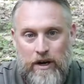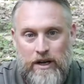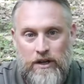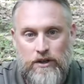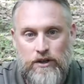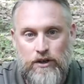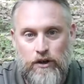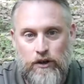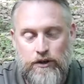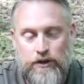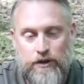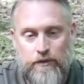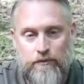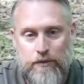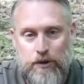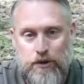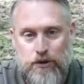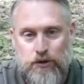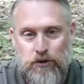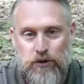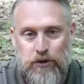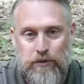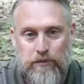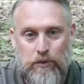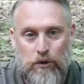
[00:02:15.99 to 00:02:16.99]
he's got some
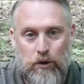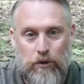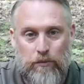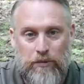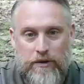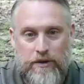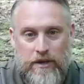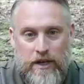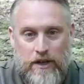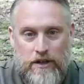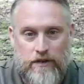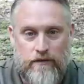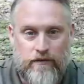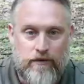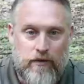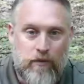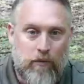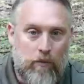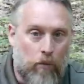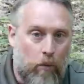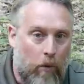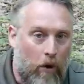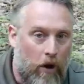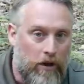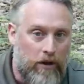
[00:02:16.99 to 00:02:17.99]
mutual support and protection
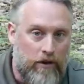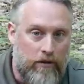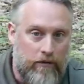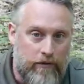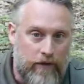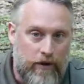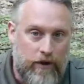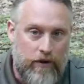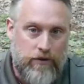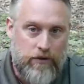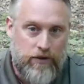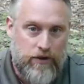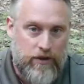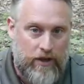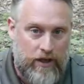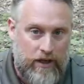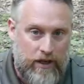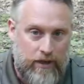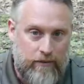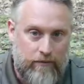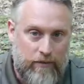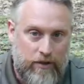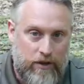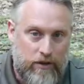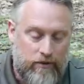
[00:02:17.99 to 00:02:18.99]
from one of those
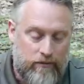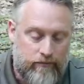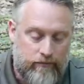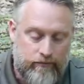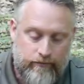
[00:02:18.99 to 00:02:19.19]
teams.